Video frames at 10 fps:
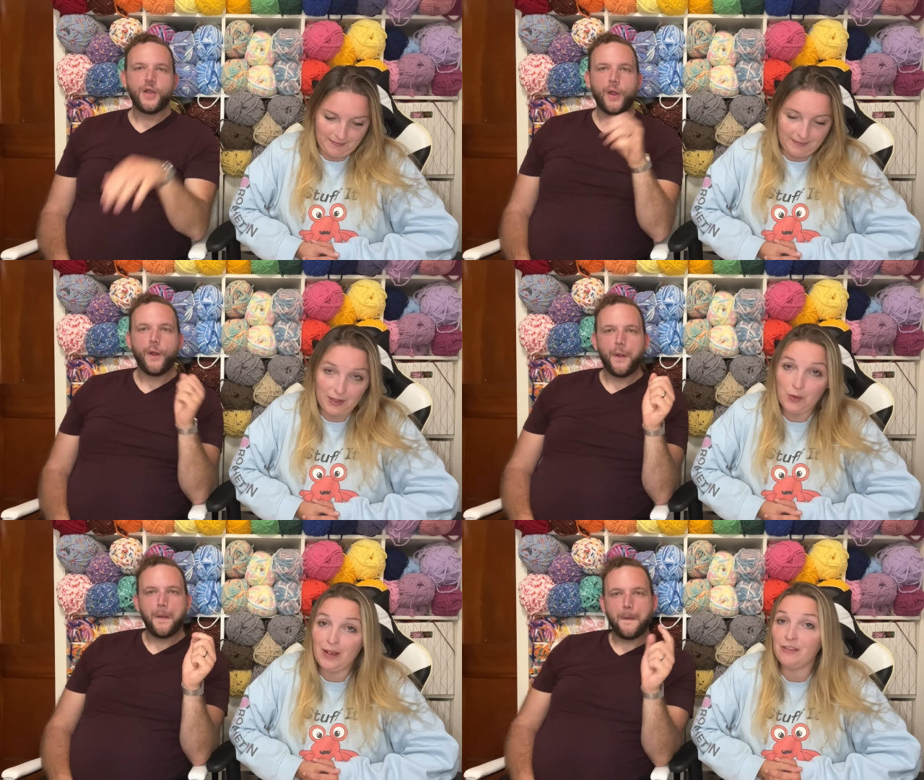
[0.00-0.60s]

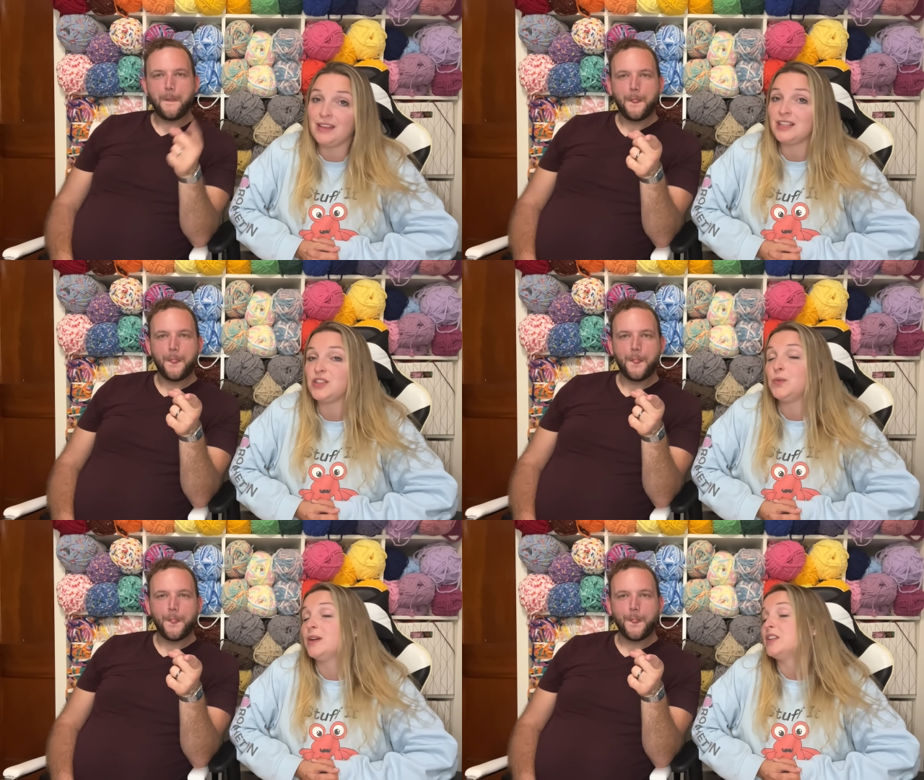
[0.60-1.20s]
Speaker 1: You have things
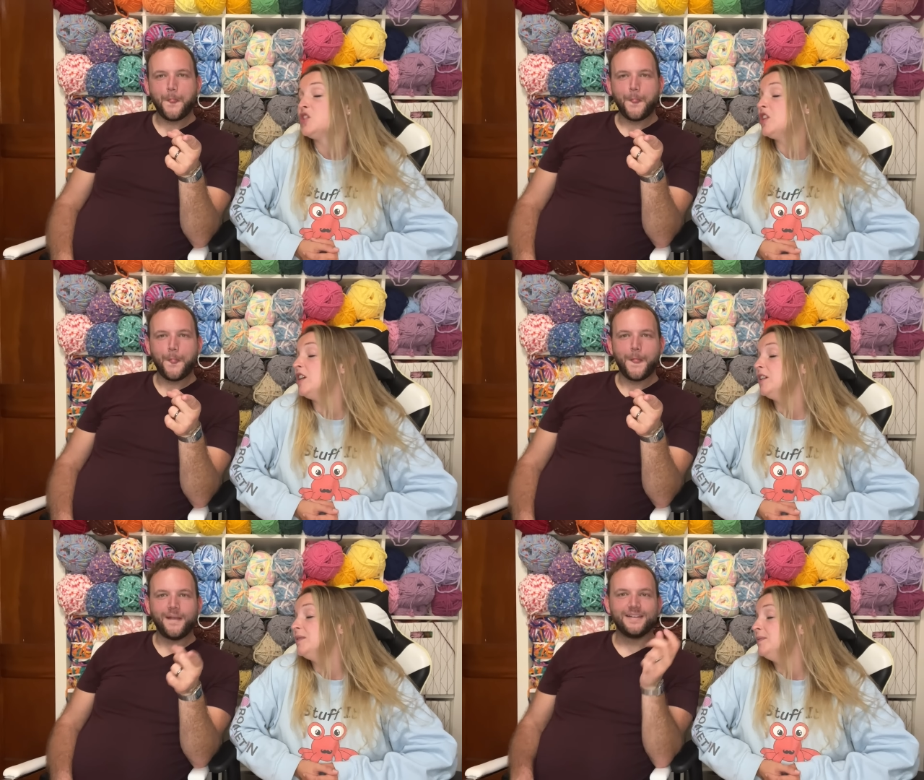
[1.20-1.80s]
you want to
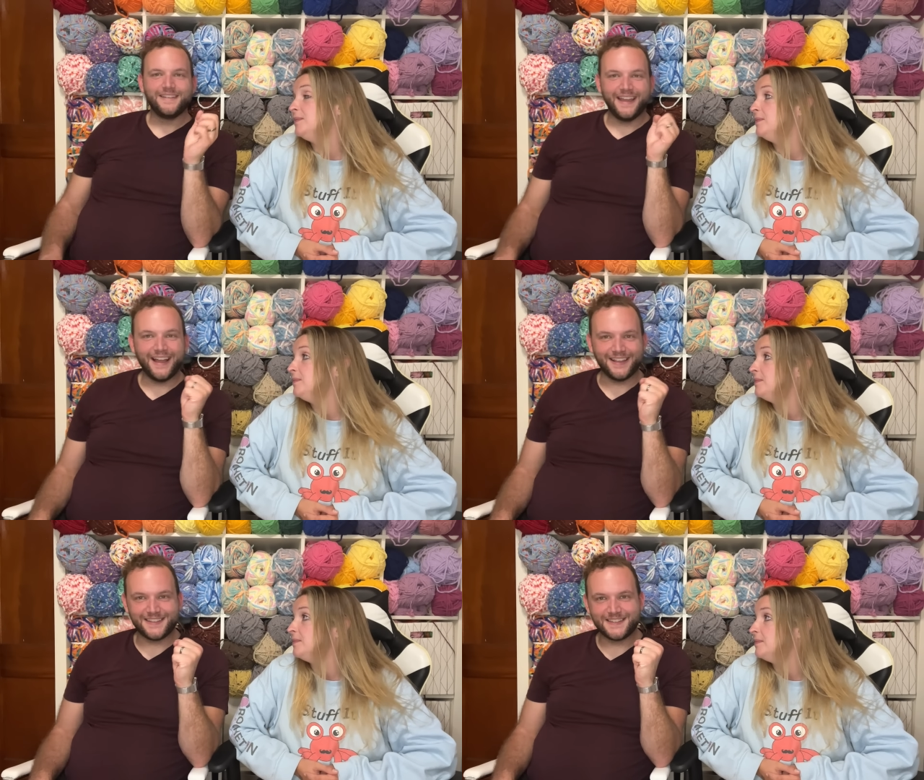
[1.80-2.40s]
share.
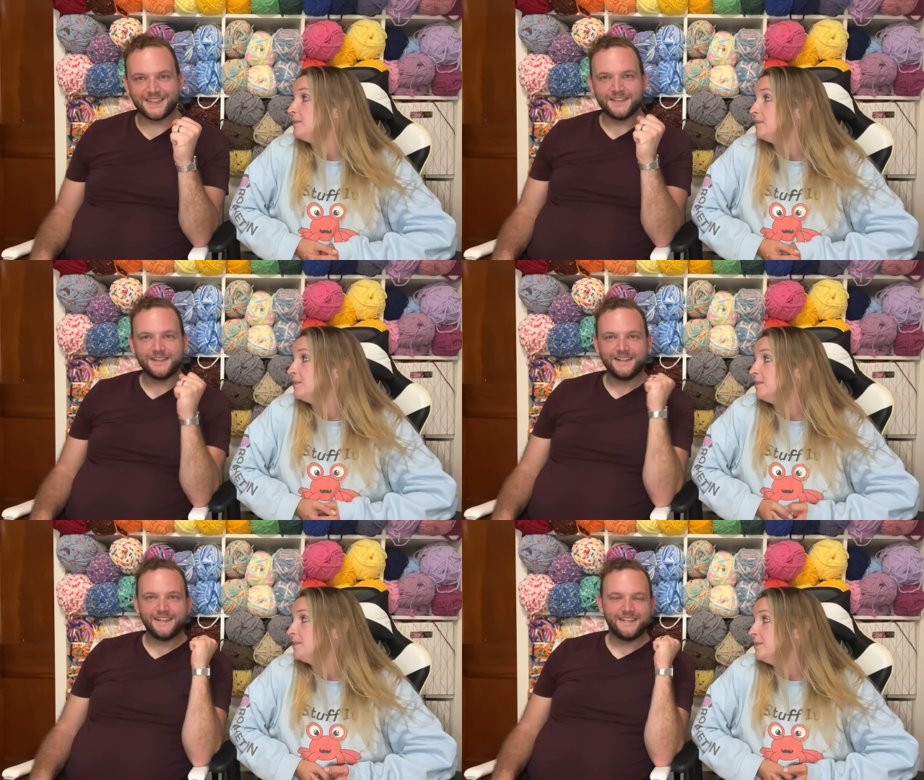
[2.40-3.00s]
Speaker 2: Yes,
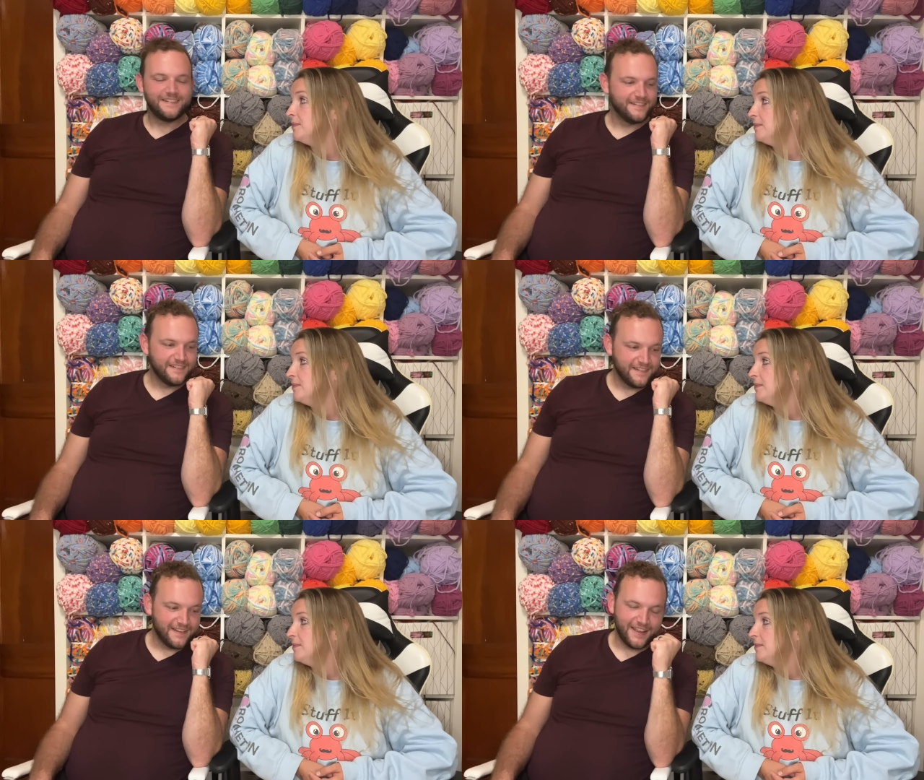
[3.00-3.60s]

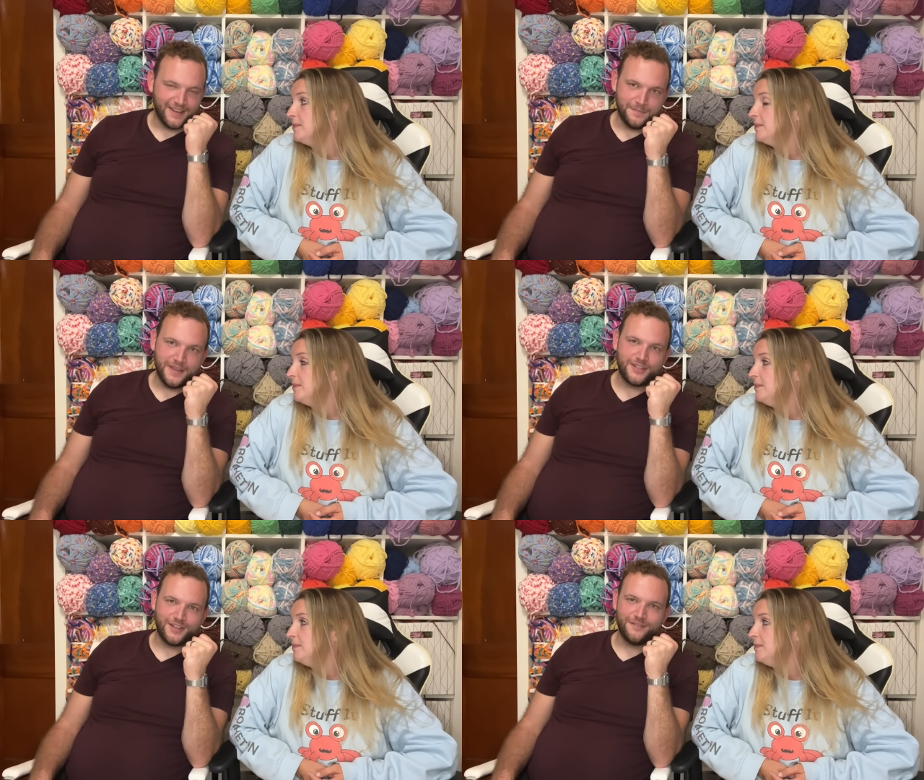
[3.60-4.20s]

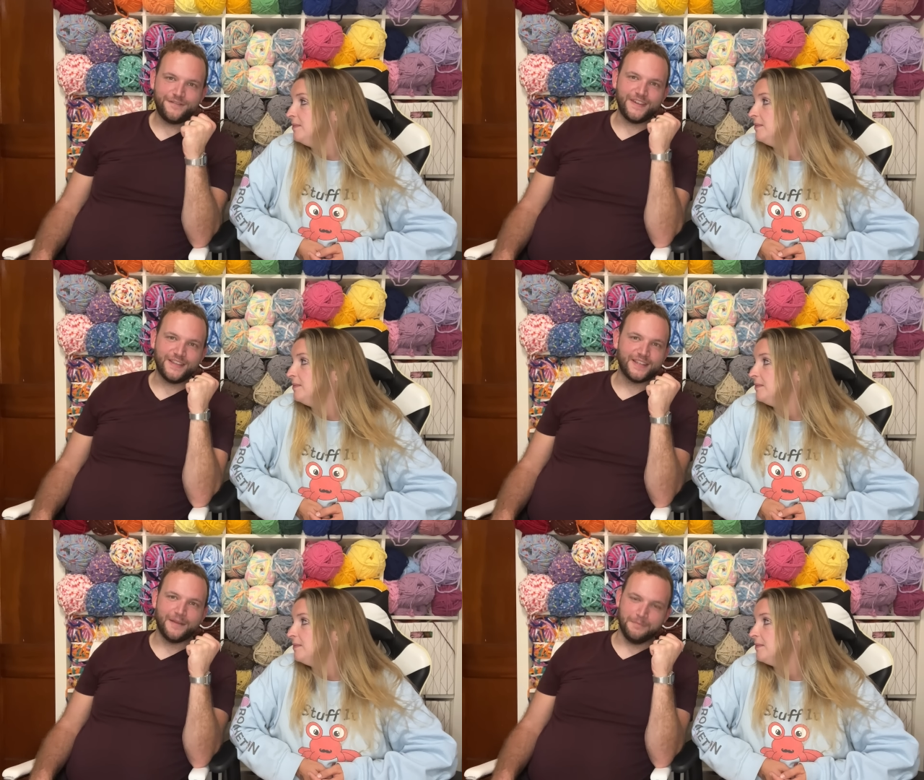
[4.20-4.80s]
admission
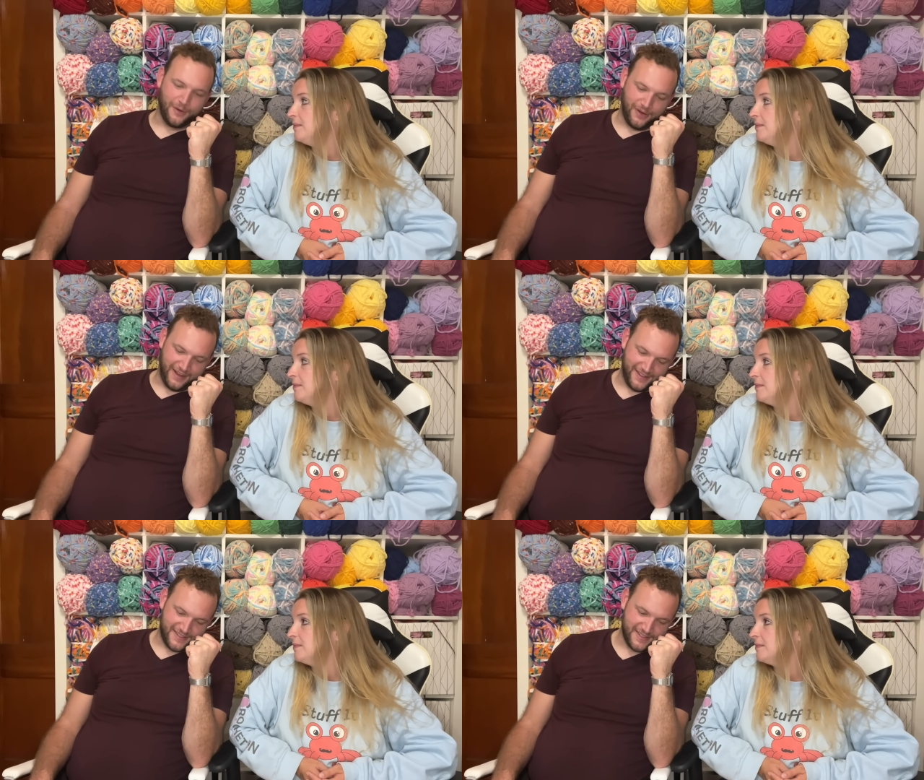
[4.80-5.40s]
fees at
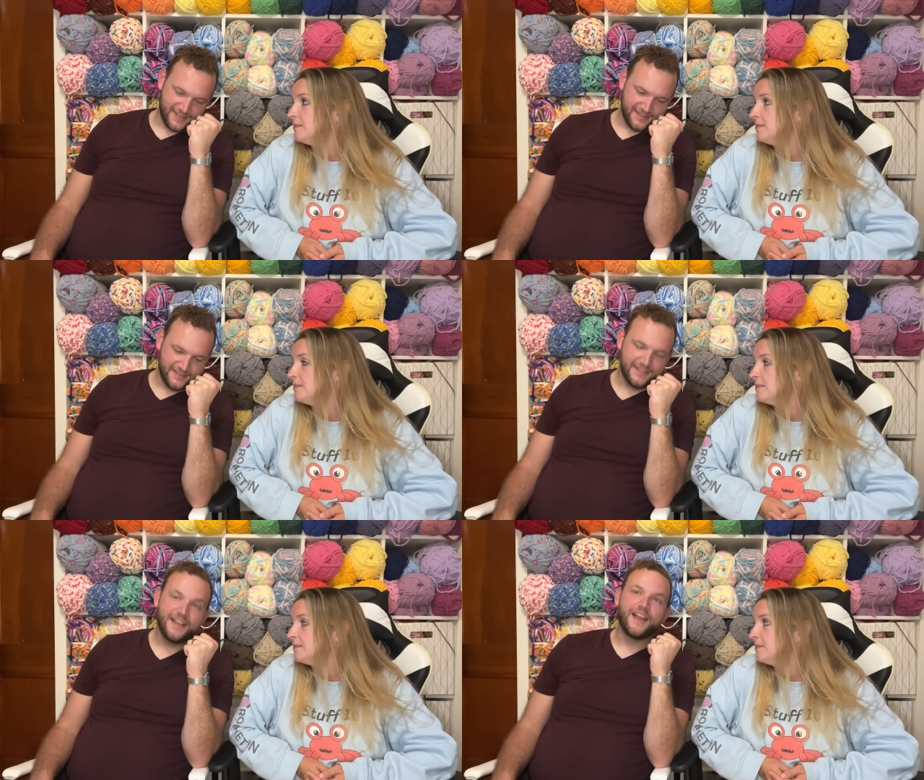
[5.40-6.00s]
markets.
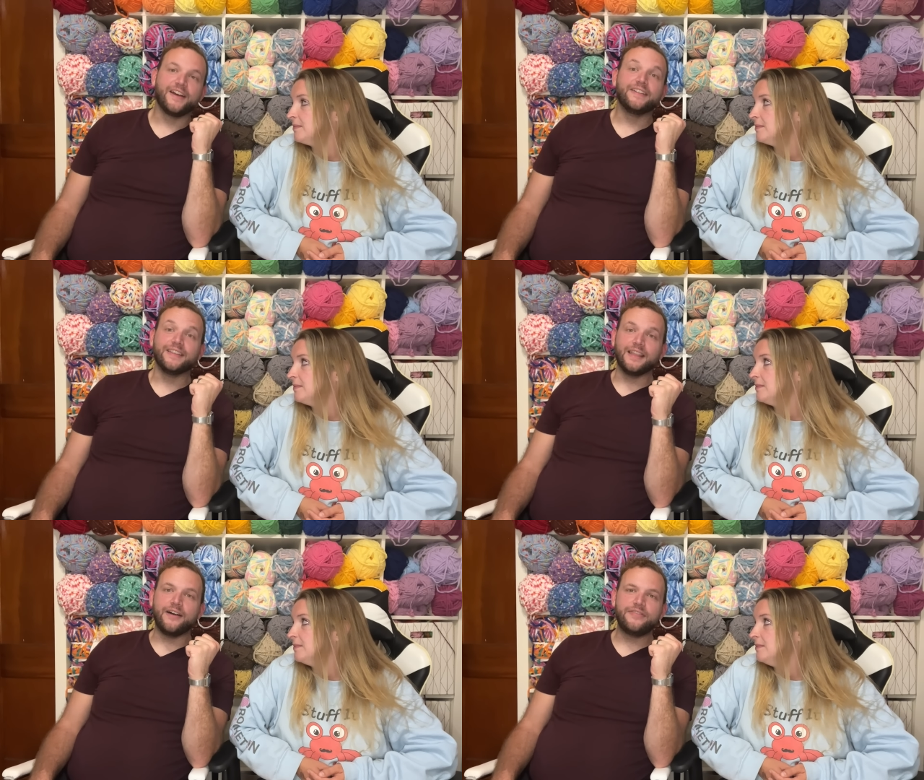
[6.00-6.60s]

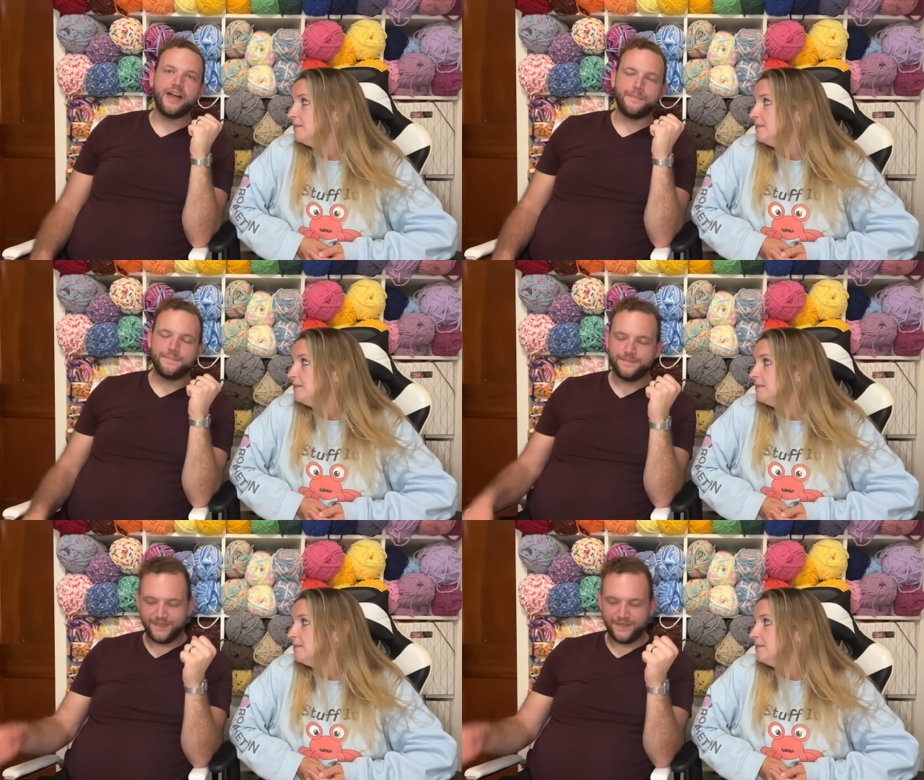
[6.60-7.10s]
Love them,